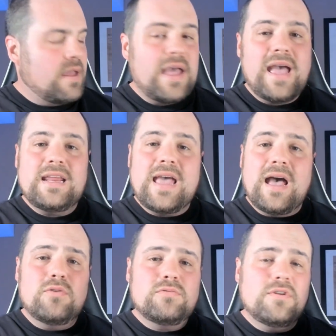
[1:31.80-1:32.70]

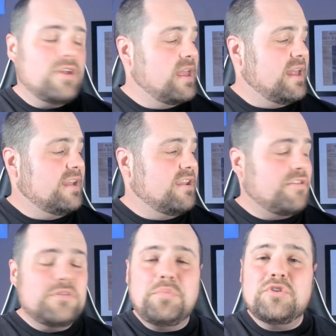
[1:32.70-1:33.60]
Anyhow,
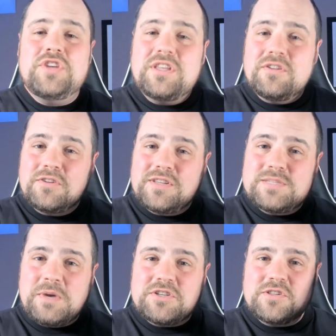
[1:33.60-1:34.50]
nothing particularly
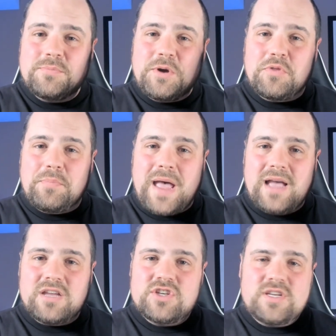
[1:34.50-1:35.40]
special about the
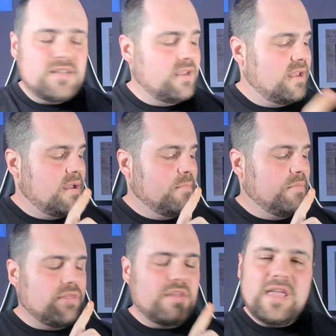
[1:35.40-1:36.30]
packaging,
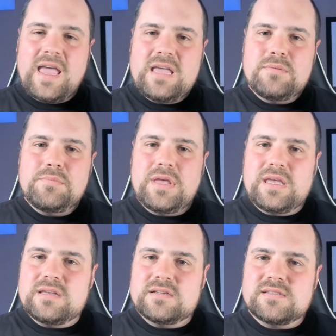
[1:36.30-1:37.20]
but the game
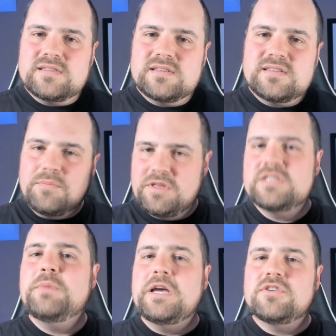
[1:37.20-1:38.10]
is something
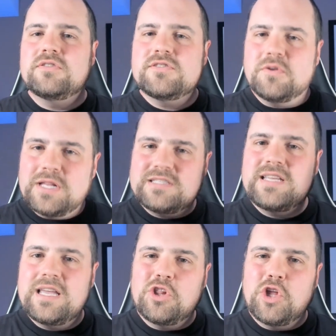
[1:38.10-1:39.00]
special, so let's
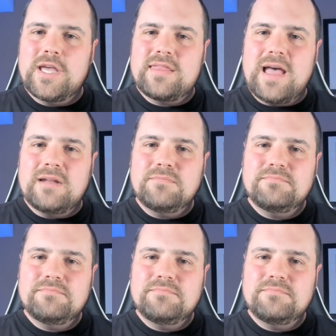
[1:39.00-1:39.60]
take a look at that.